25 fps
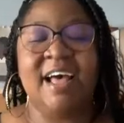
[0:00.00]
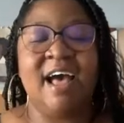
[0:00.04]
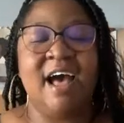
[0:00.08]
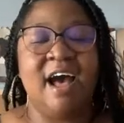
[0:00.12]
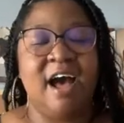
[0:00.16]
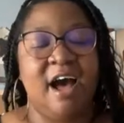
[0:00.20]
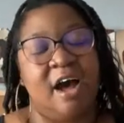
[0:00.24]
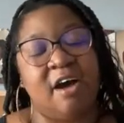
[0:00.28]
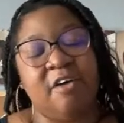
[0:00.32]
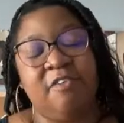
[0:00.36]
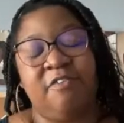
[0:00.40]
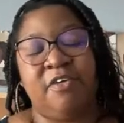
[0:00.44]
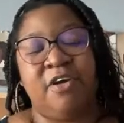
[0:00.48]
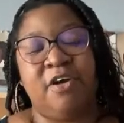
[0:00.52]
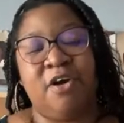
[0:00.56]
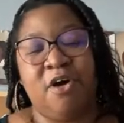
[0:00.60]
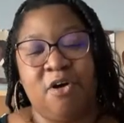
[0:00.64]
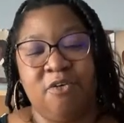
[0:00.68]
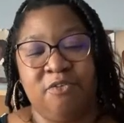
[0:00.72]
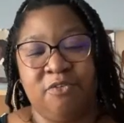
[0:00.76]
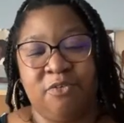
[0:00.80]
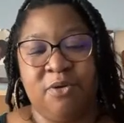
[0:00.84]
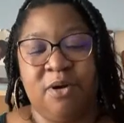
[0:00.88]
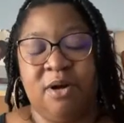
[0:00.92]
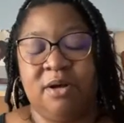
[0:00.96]
of your
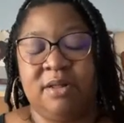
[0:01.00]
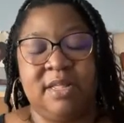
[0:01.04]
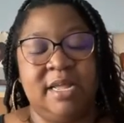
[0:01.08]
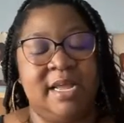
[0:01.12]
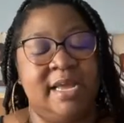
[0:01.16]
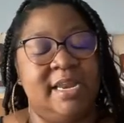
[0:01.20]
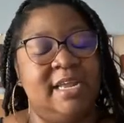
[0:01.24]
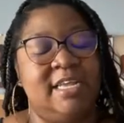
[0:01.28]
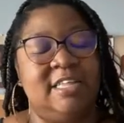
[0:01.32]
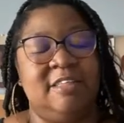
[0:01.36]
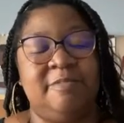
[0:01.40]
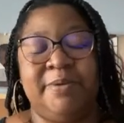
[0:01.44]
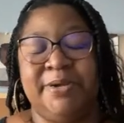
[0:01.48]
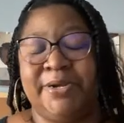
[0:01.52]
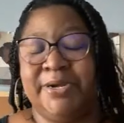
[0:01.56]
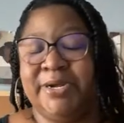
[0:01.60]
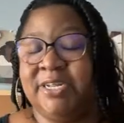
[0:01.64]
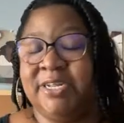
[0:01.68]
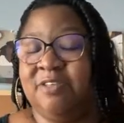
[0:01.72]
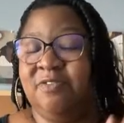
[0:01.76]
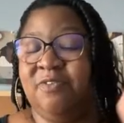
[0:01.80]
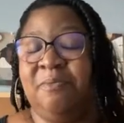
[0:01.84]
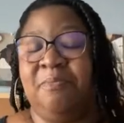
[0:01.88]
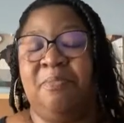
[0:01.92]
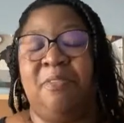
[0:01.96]
overall client
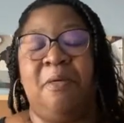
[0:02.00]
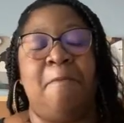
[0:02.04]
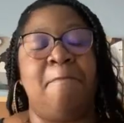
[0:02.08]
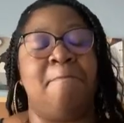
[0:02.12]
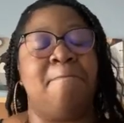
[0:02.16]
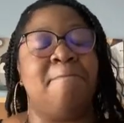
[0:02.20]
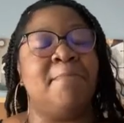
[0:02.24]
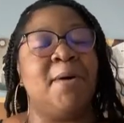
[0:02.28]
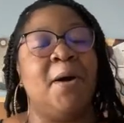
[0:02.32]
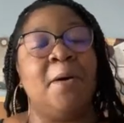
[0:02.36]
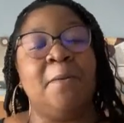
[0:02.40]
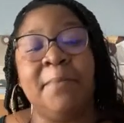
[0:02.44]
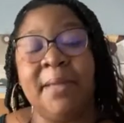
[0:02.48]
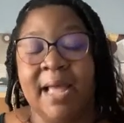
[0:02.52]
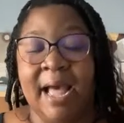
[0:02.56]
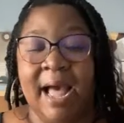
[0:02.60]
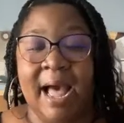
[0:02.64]
experience from the moment